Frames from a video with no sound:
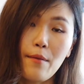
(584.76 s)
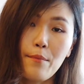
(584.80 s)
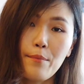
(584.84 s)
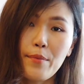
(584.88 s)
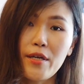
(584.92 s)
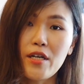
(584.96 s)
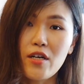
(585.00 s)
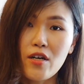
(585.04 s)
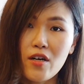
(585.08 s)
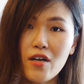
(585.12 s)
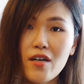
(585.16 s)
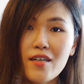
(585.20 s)

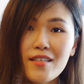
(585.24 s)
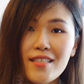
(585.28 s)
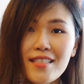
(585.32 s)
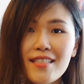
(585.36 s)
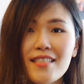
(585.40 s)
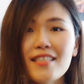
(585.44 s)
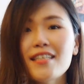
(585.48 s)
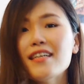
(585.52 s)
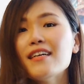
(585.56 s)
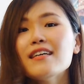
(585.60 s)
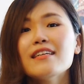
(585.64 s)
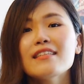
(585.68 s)
because
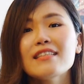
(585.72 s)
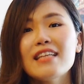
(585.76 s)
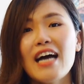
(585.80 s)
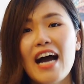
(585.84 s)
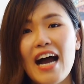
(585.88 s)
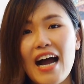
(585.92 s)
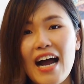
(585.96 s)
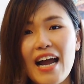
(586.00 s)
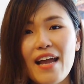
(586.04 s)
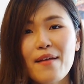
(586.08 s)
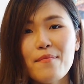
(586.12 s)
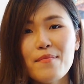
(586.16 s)

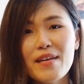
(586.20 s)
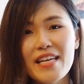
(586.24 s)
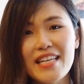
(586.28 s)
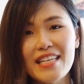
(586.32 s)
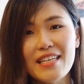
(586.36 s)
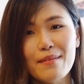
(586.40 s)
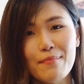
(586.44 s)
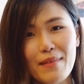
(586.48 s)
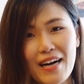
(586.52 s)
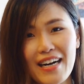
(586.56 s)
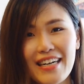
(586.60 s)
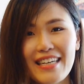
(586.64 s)
time in
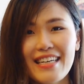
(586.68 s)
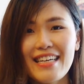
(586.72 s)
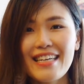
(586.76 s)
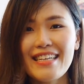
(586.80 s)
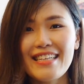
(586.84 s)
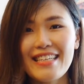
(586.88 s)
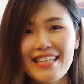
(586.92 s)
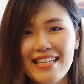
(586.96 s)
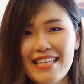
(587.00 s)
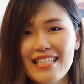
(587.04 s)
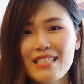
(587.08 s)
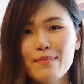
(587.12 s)
the
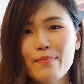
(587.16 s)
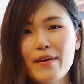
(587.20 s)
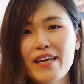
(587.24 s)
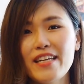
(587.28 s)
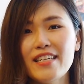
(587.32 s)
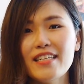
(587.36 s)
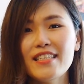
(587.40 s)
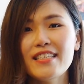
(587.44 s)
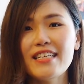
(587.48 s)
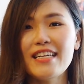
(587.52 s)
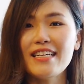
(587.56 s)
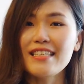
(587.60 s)
market is
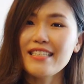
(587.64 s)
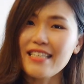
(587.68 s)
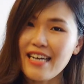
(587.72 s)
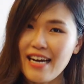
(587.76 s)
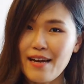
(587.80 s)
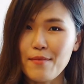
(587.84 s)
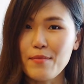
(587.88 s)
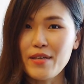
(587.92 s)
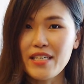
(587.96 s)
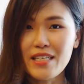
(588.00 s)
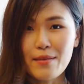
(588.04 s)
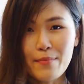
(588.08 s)
better than
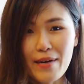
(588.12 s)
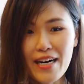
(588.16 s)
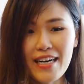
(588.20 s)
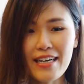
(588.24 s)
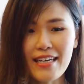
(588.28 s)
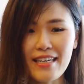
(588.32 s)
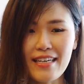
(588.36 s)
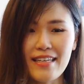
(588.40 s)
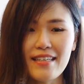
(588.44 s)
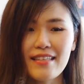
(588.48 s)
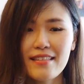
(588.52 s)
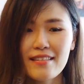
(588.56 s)
timing the
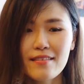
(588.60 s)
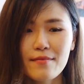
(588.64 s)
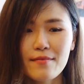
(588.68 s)
market.